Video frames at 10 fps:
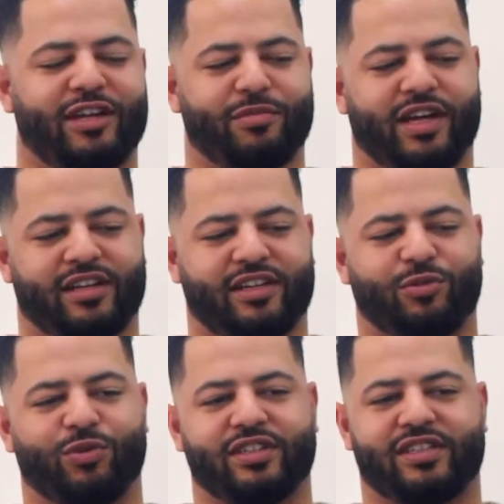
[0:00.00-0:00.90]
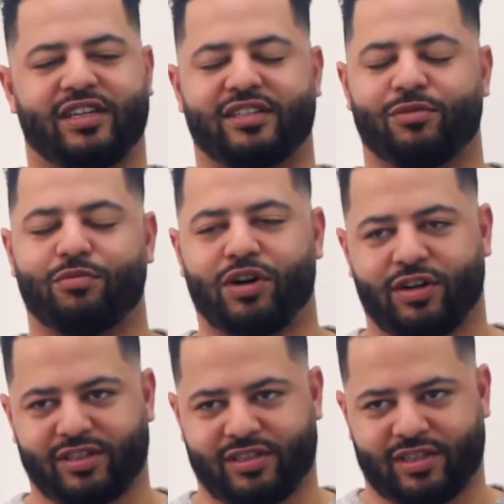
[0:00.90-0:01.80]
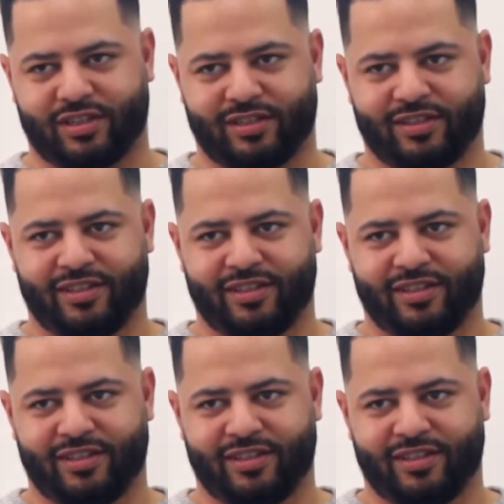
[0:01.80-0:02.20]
came back, you wanted to get into marketing.